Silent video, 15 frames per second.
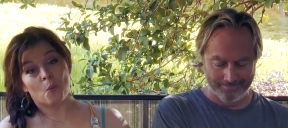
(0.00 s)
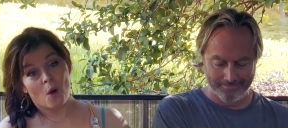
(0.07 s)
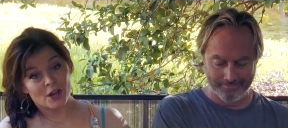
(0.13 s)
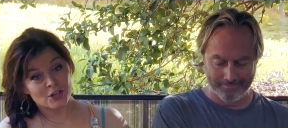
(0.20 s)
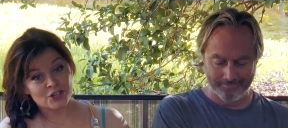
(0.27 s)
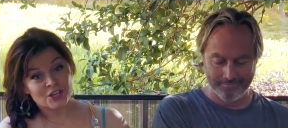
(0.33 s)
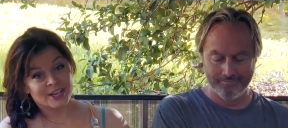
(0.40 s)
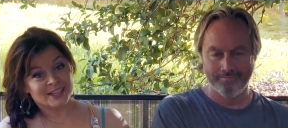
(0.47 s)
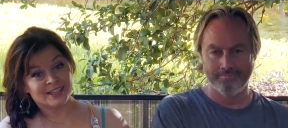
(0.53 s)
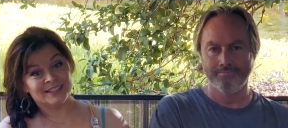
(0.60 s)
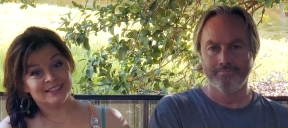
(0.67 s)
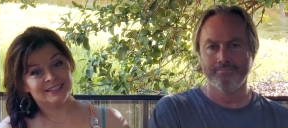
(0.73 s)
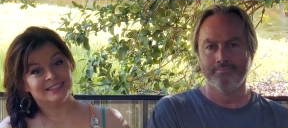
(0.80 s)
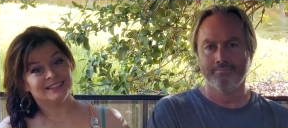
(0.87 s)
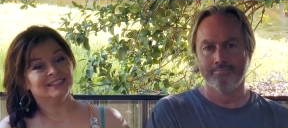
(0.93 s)

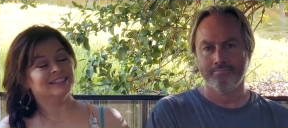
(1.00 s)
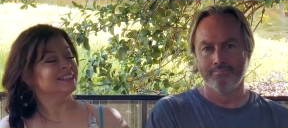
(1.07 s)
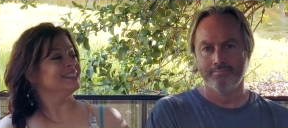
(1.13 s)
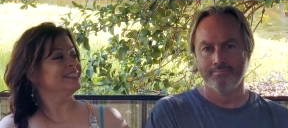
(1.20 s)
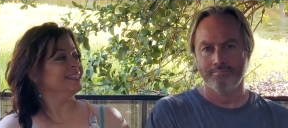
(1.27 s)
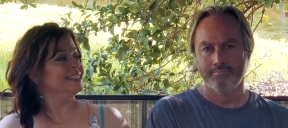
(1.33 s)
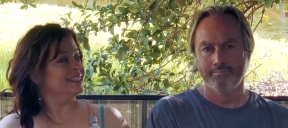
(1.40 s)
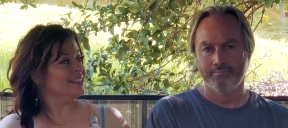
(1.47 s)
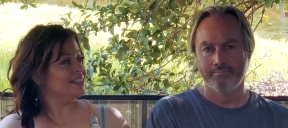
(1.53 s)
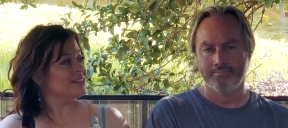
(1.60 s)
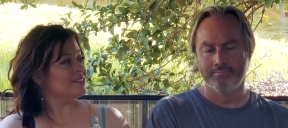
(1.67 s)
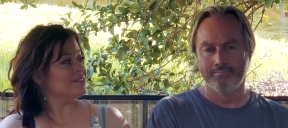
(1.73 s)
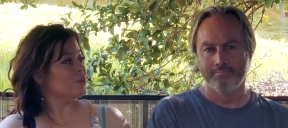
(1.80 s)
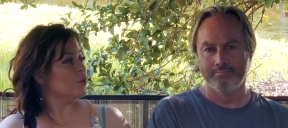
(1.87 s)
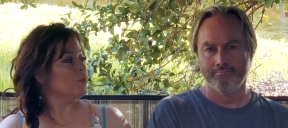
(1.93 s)
Speaker 1: watching.
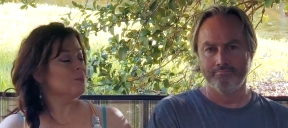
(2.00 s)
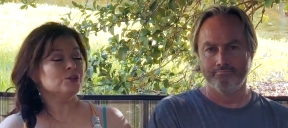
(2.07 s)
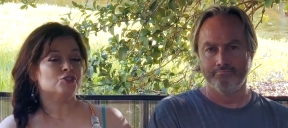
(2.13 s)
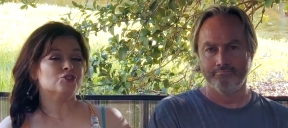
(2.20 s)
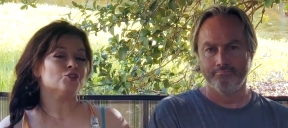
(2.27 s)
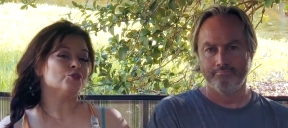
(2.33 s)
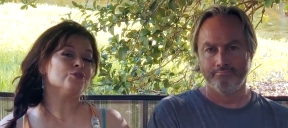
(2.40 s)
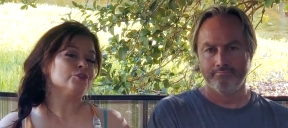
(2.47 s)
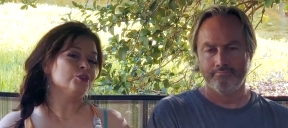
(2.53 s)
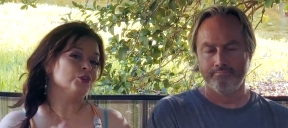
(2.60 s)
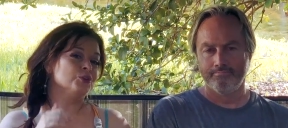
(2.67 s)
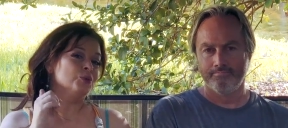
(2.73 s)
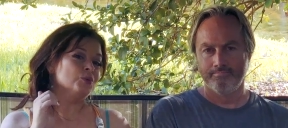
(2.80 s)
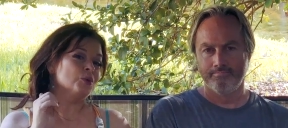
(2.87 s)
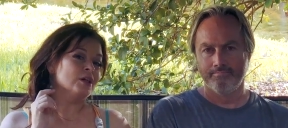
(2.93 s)
So be sure that
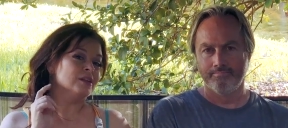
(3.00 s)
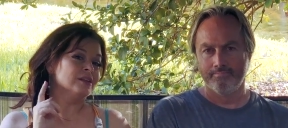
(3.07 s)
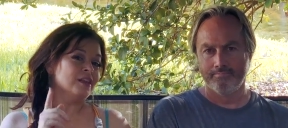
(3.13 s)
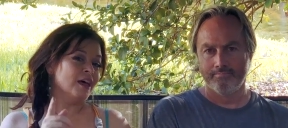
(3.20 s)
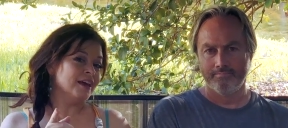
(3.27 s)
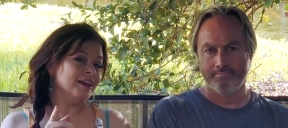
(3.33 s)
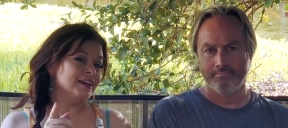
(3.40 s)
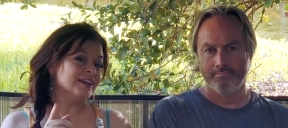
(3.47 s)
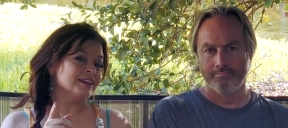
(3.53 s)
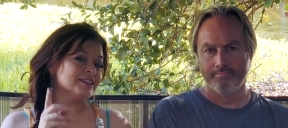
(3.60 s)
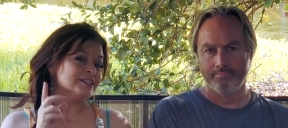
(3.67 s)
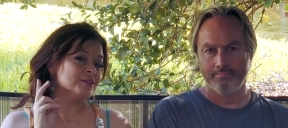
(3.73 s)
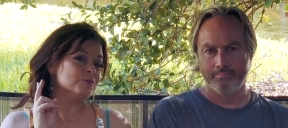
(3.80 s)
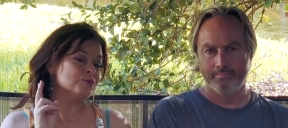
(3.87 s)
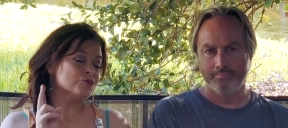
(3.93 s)
you like
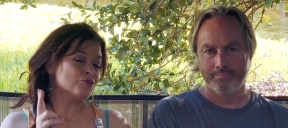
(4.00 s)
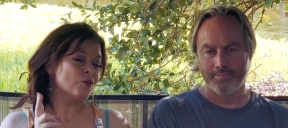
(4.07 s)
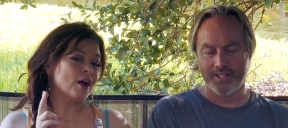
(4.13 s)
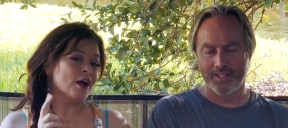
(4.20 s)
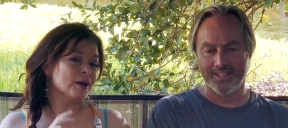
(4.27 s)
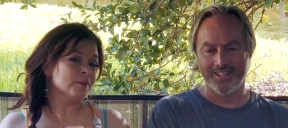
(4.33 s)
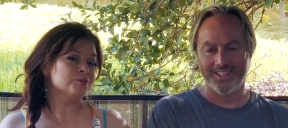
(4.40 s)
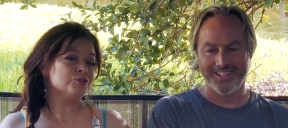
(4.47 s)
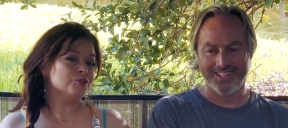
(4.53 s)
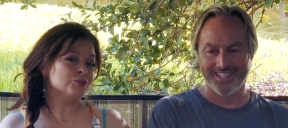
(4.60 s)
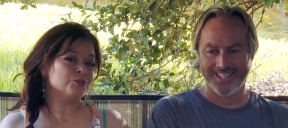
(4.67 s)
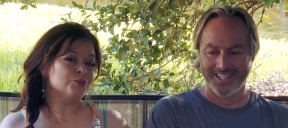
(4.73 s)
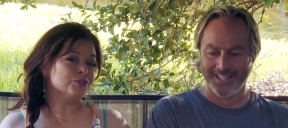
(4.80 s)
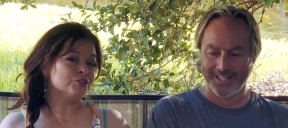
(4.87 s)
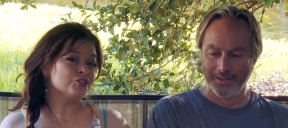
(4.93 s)
and subscribe
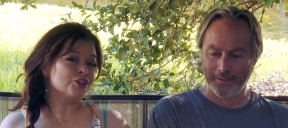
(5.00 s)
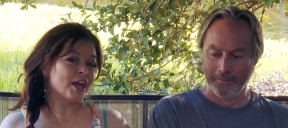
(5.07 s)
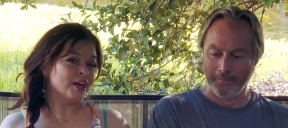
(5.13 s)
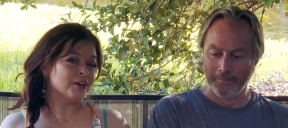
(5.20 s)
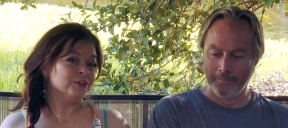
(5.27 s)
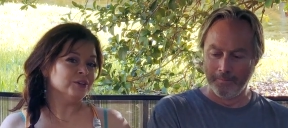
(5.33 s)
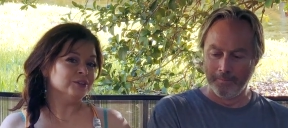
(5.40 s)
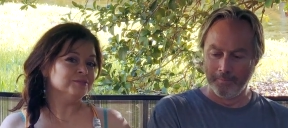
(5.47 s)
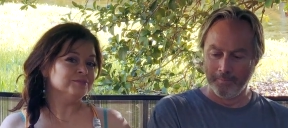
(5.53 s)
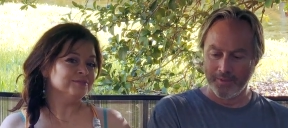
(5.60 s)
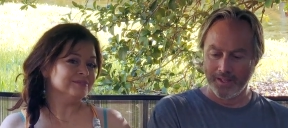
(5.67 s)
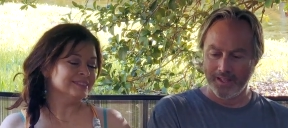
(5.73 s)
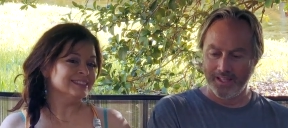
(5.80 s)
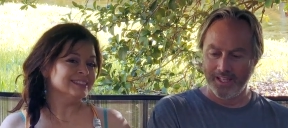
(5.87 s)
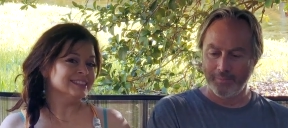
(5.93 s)
to the channel.
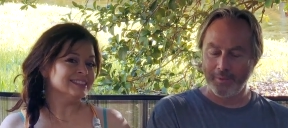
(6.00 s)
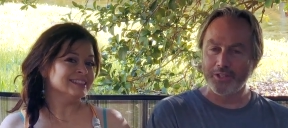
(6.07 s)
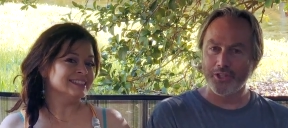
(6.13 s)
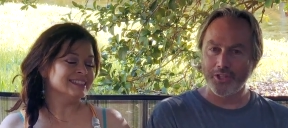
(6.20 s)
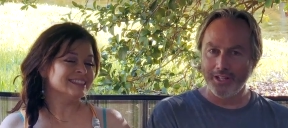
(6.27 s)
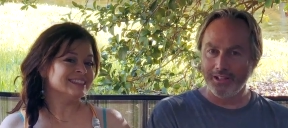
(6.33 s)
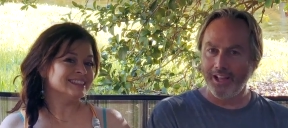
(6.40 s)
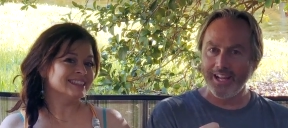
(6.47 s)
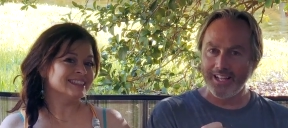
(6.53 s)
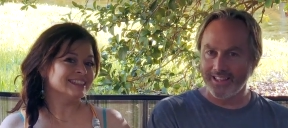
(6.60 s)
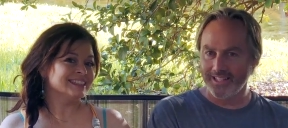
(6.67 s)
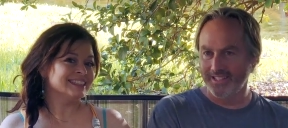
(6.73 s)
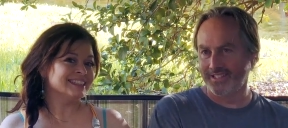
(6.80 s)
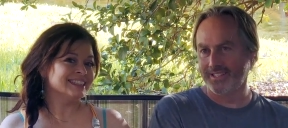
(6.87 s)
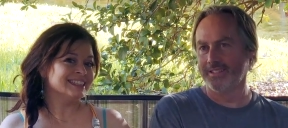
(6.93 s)
Speaker 2: Yeah, make sure you like
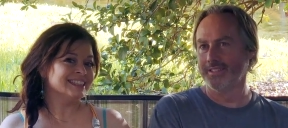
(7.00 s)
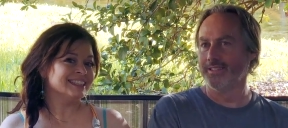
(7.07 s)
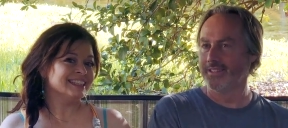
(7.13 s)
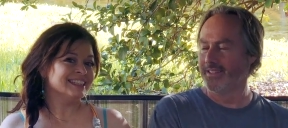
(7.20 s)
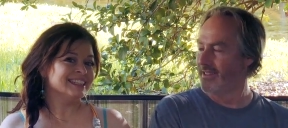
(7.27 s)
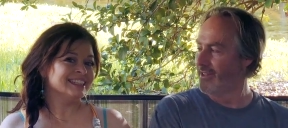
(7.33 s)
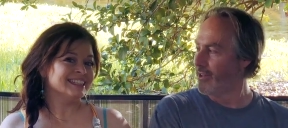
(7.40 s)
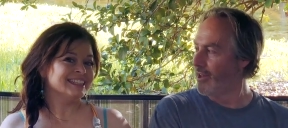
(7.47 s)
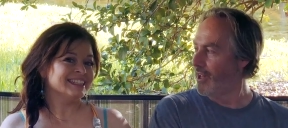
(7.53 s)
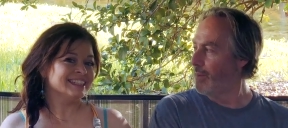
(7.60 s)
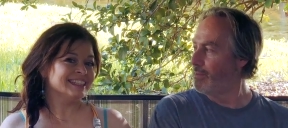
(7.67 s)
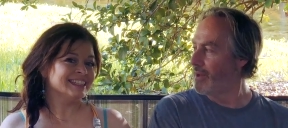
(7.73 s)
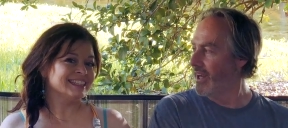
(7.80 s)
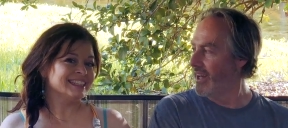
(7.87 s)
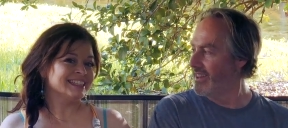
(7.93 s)
this little
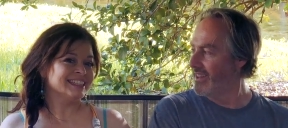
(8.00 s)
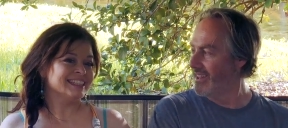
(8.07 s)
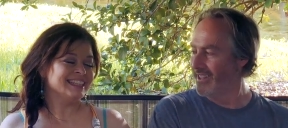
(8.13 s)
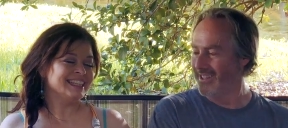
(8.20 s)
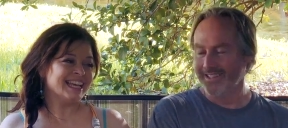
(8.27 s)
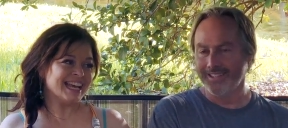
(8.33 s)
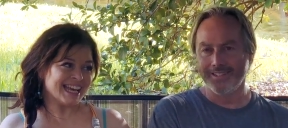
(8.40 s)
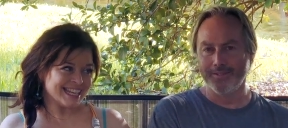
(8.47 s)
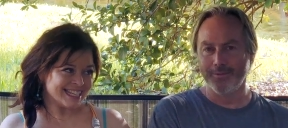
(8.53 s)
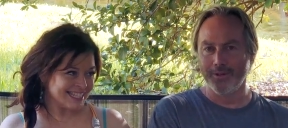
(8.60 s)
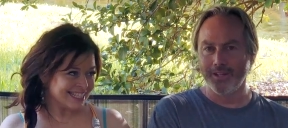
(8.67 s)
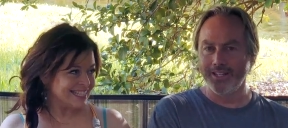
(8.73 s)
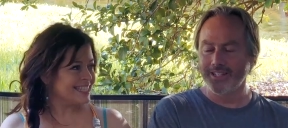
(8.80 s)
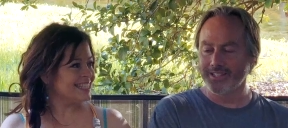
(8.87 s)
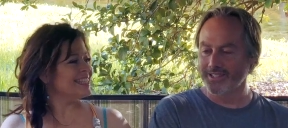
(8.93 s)
update that yes.
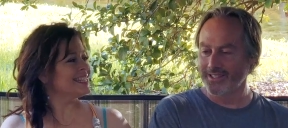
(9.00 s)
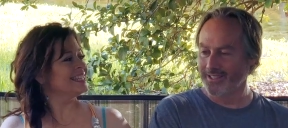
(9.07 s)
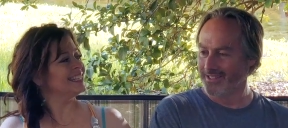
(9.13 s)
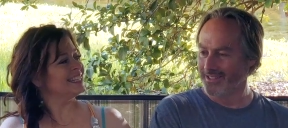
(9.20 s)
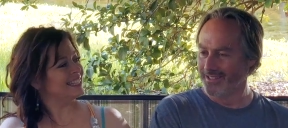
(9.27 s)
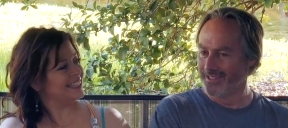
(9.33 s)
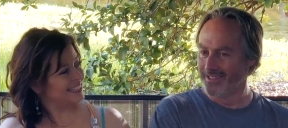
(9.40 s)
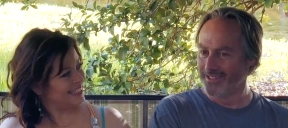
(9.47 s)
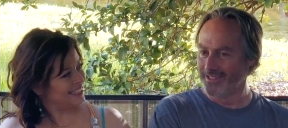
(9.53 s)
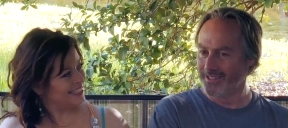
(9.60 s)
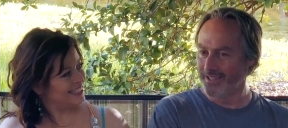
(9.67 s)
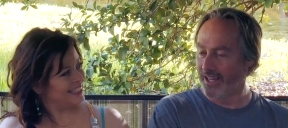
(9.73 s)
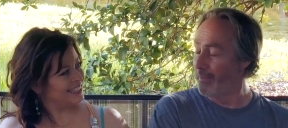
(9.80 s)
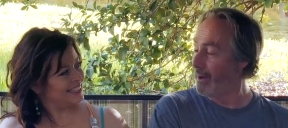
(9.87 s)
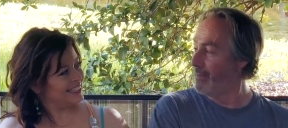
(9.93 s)
really doesn't
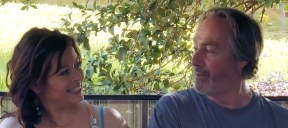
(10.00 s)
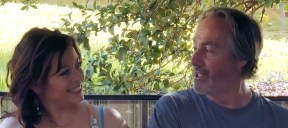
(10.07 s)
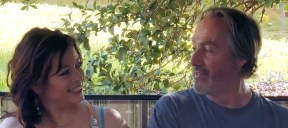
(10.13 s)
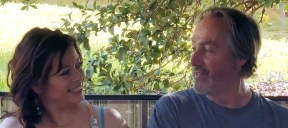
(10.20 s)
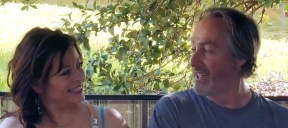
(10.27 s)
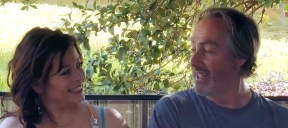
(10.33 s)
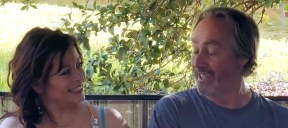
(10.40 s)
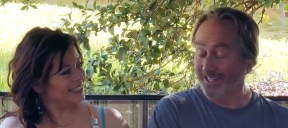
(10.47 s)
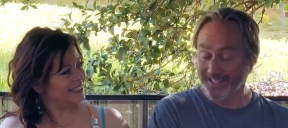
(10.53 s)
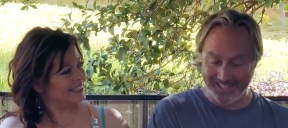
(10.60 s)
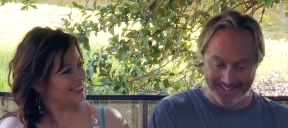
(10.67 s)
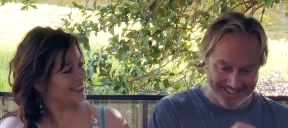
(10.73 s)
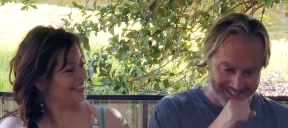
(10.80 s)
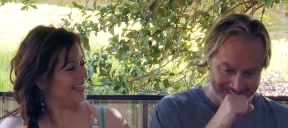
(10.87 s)
talk about much of anything.